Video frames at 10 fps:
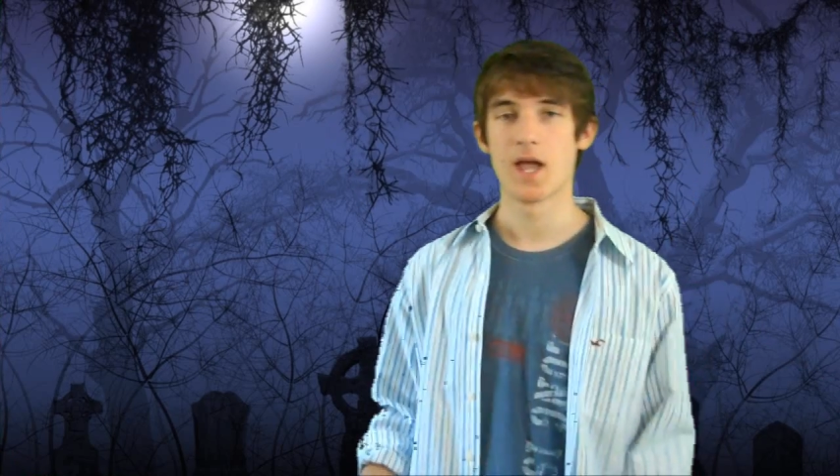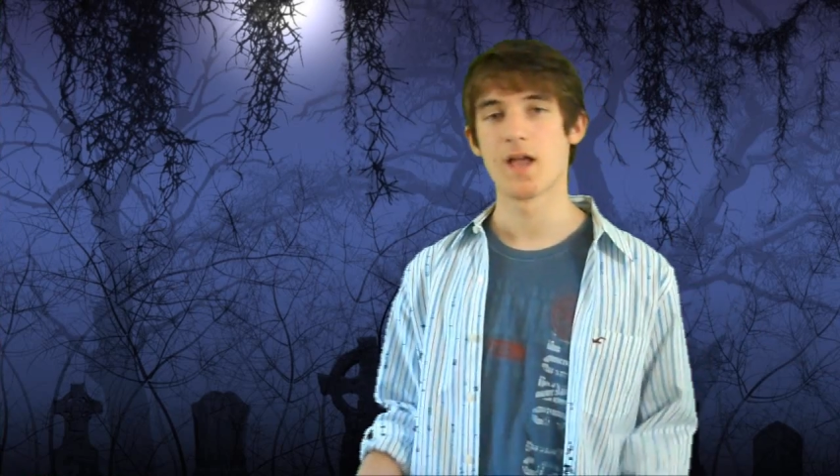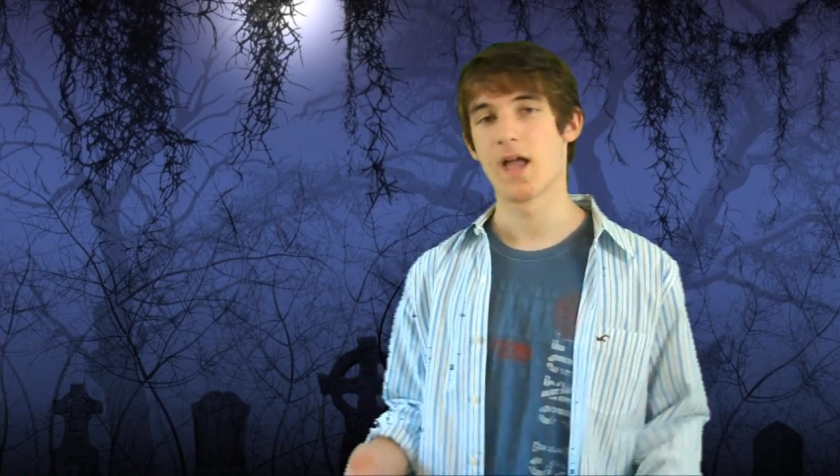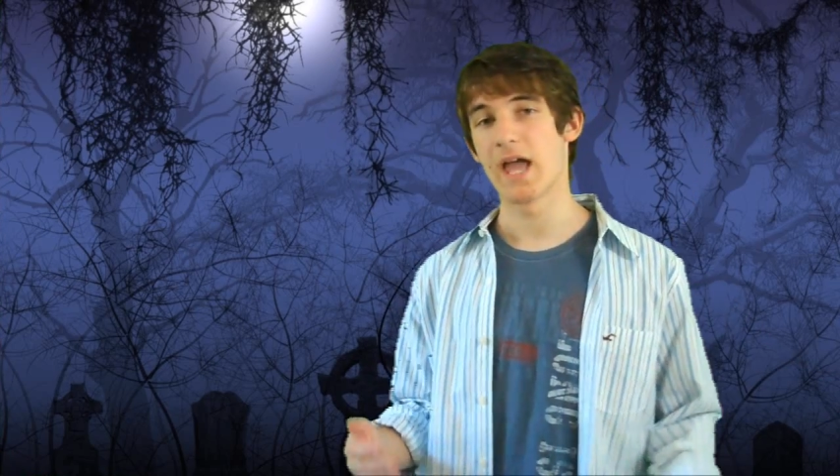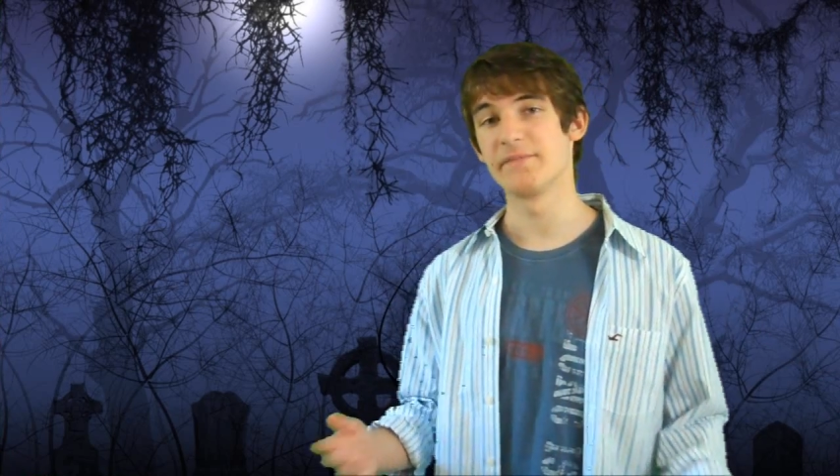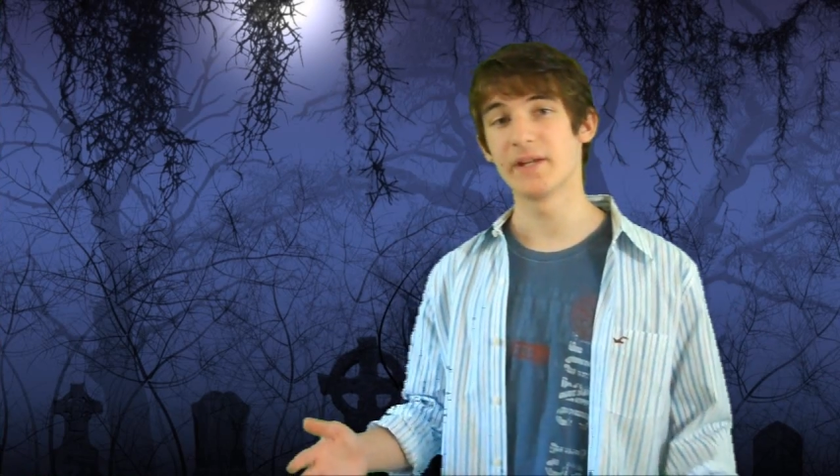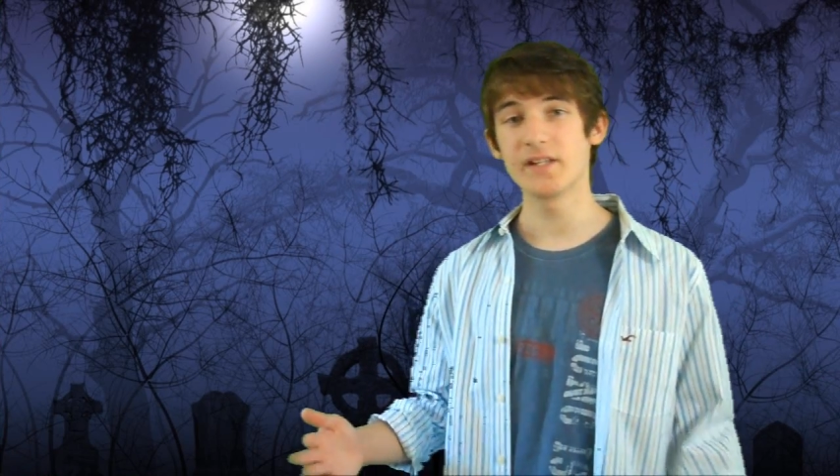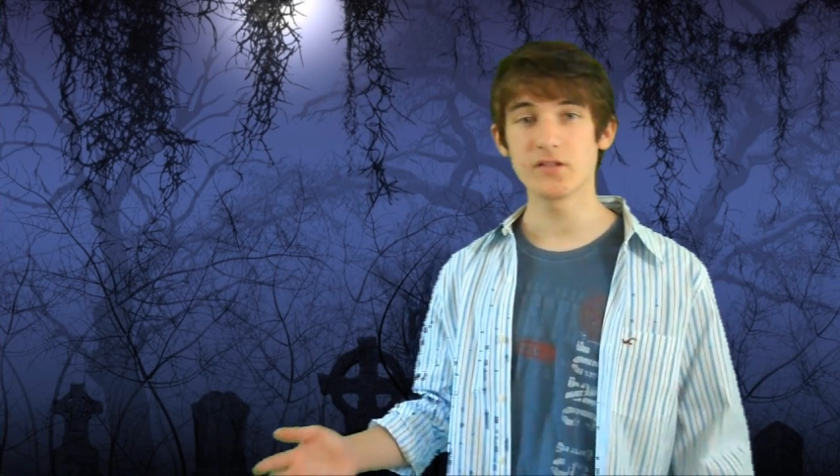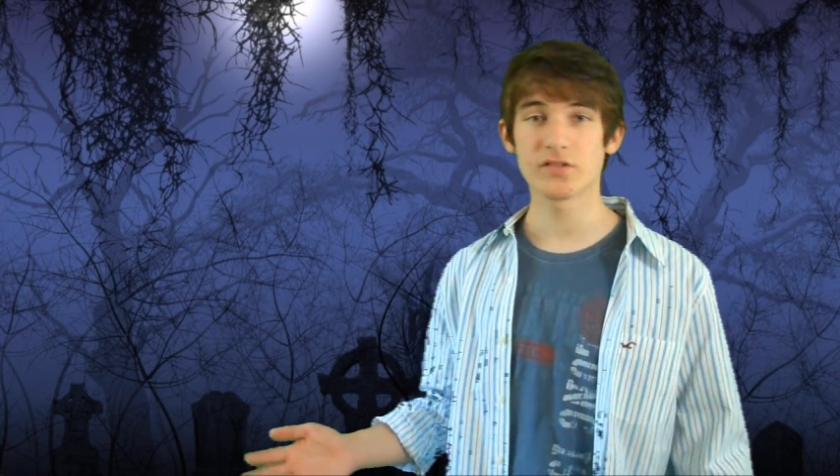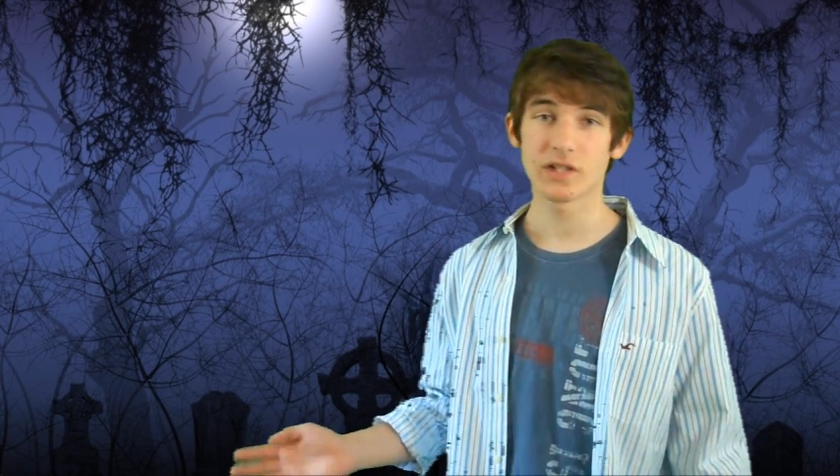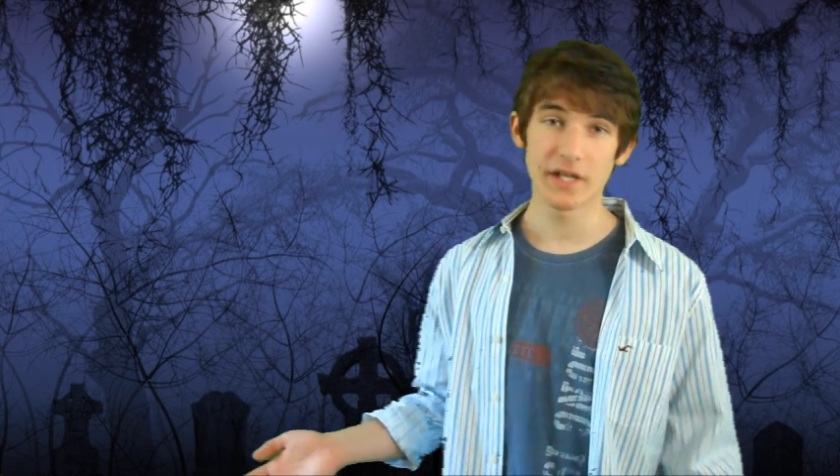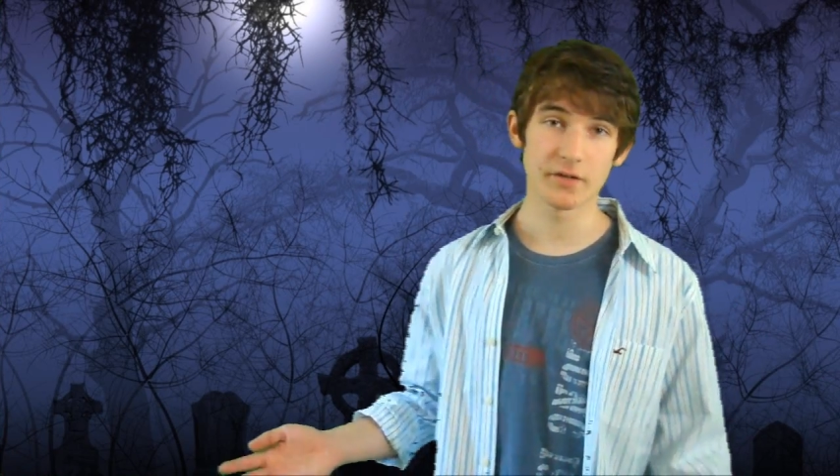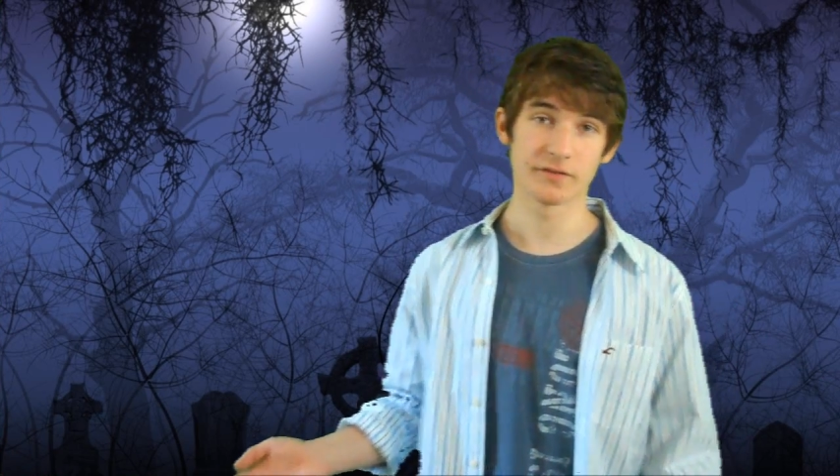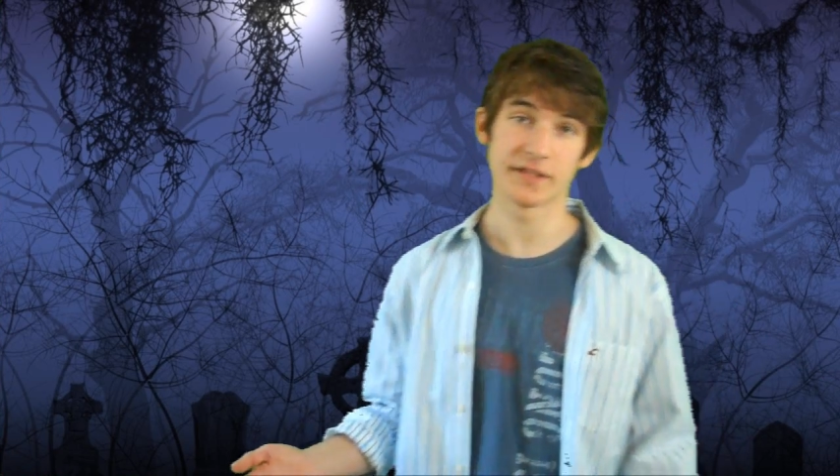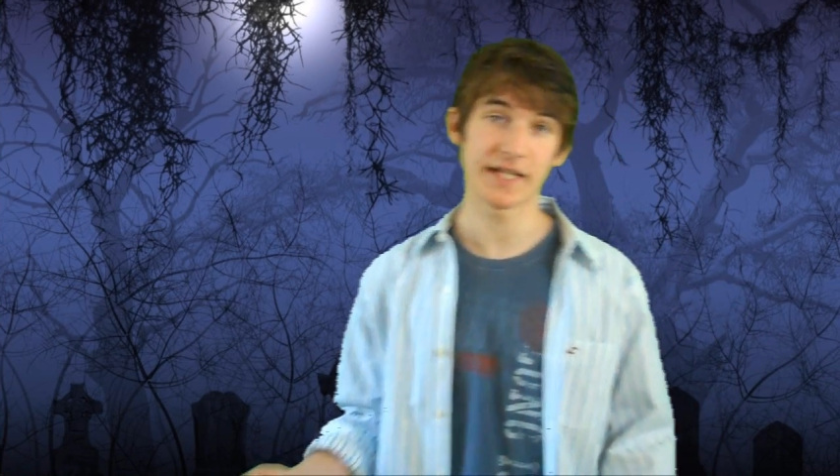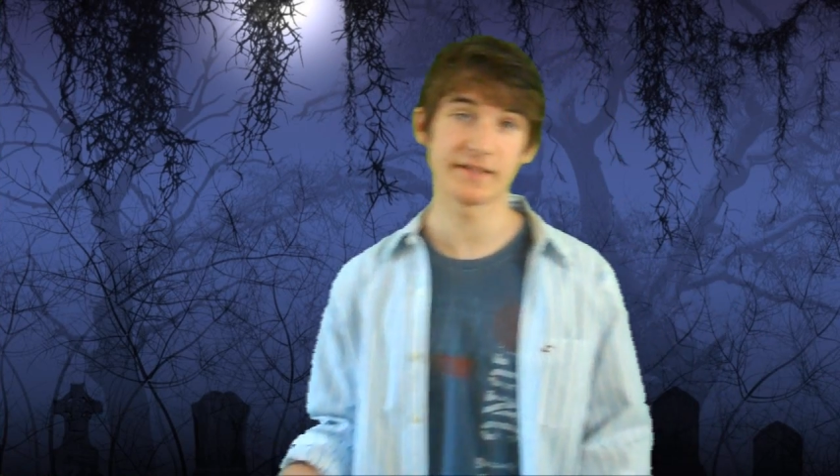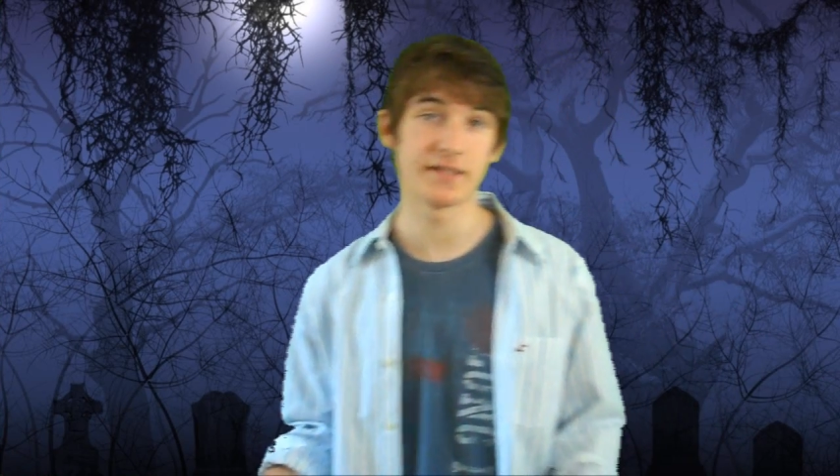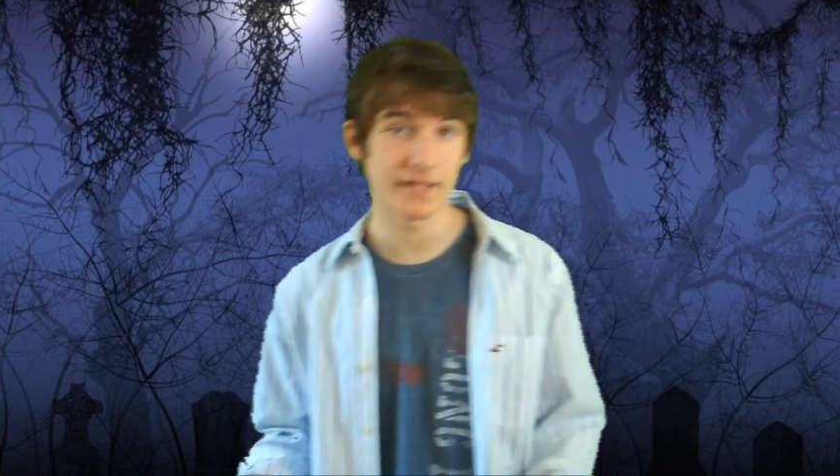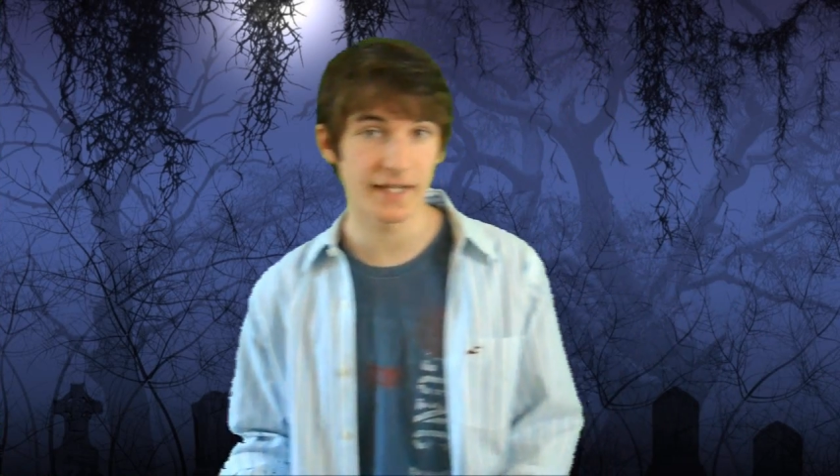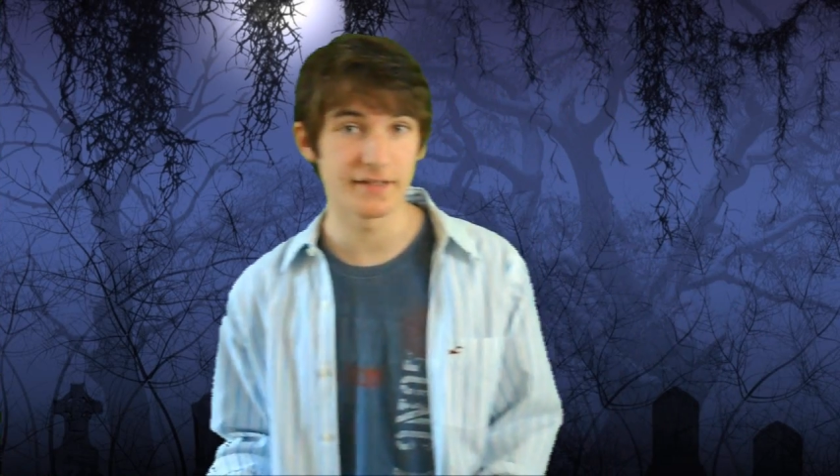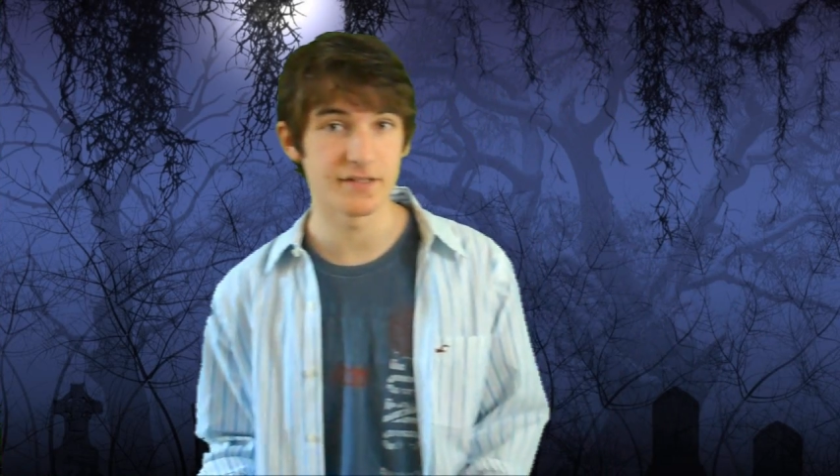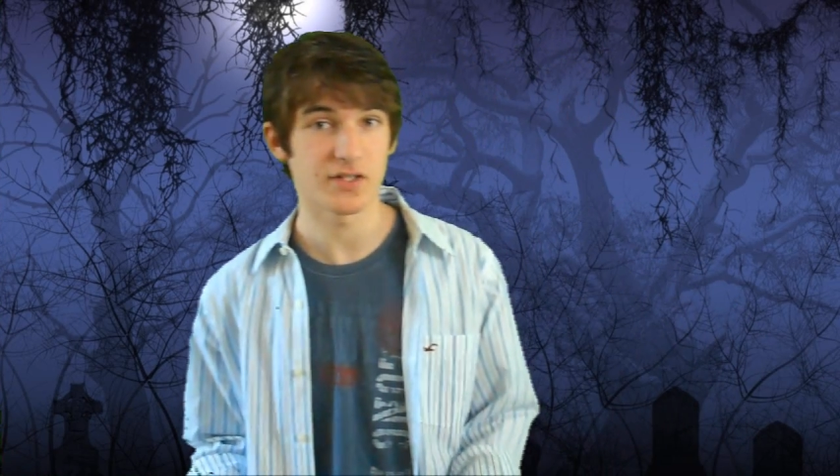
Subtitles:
And many years later, in the 1990s,